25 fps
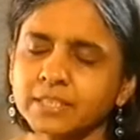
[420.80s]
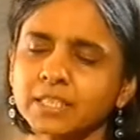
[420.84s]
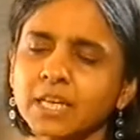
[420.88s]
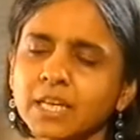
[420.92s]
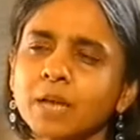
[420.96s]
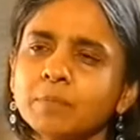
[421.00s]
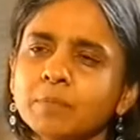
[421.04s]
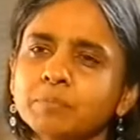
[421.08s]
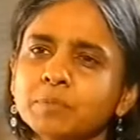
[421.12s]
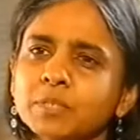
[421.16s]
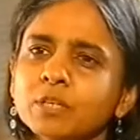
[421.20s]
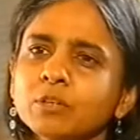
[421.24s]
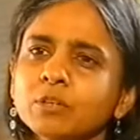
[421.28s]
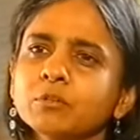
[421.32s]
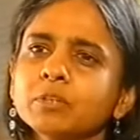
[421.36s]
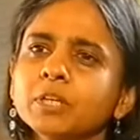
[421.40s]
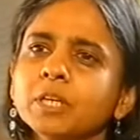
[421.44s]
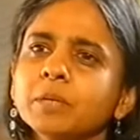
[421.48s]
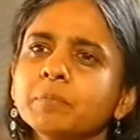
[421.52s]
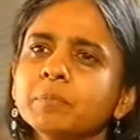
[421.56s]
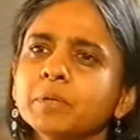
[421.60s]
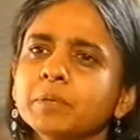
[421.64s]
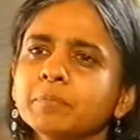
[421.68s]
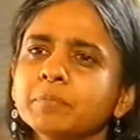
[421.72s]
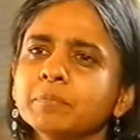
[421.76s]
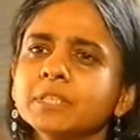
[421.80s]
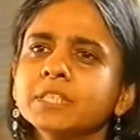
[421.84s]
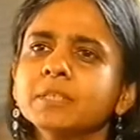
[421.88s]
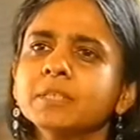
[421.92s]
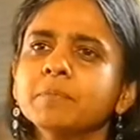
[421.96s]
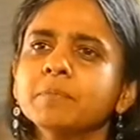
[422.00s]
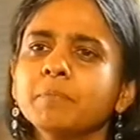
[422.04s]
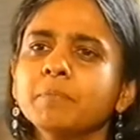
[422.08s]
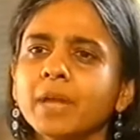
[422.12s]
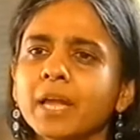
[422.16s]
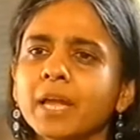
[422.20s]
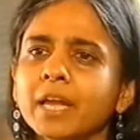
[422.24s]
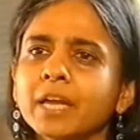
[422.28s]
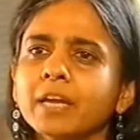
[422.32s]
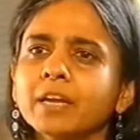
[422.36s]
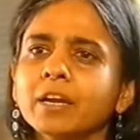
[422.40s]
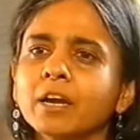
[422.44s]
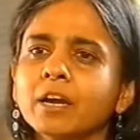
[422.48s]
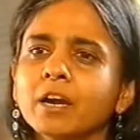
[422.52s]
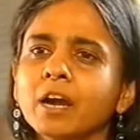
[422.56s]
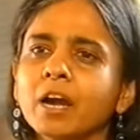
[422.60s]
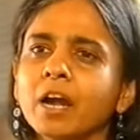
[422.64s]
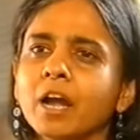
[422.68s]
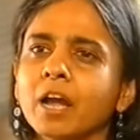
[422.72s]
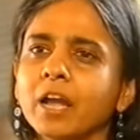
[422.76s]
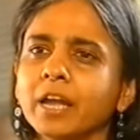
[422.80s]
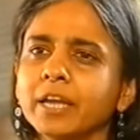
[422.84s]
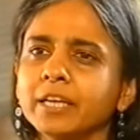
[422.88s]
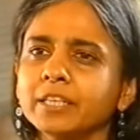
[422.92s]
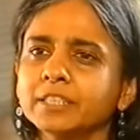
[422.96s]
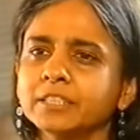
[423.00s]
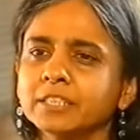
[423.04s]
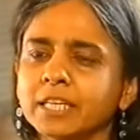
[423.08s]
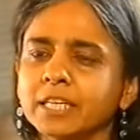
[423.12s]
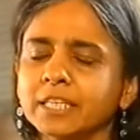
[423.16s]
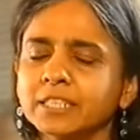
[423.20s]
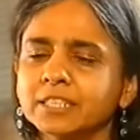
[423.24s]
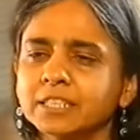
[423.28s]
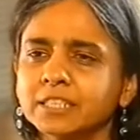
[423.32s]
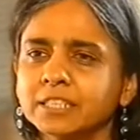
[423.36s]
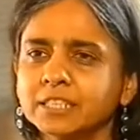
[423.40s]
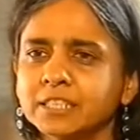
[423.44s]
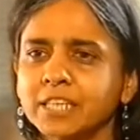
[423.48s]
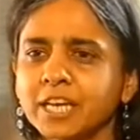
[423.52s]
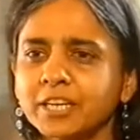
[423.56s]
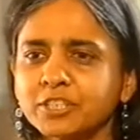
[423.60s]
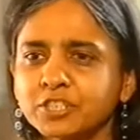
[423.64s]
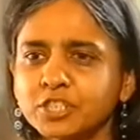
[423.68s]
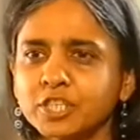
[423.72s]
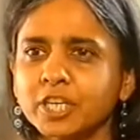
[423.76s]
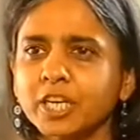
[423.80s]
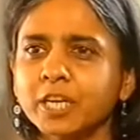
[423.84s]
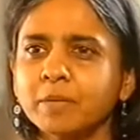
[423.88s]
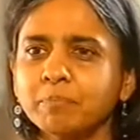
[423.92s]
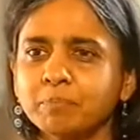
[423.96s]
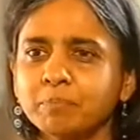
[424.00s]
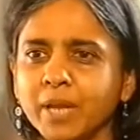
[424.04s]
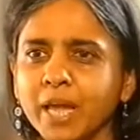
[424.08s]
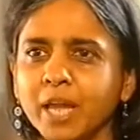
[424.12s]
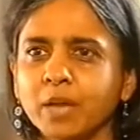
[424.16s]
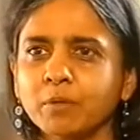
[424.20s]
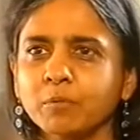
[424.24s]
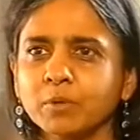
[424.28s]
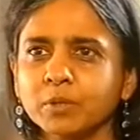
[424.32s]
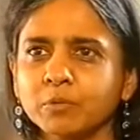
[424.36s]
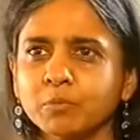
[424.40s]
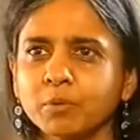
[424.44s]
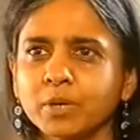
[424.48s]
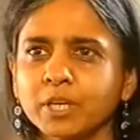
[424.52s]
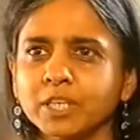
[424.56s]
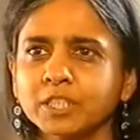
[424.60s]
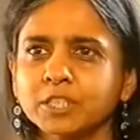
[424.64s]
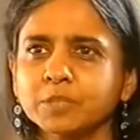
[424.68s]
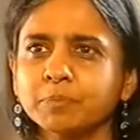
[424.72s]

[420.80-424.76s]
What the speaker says: Yes, absolutely. But Mr. Beg is essentially playing with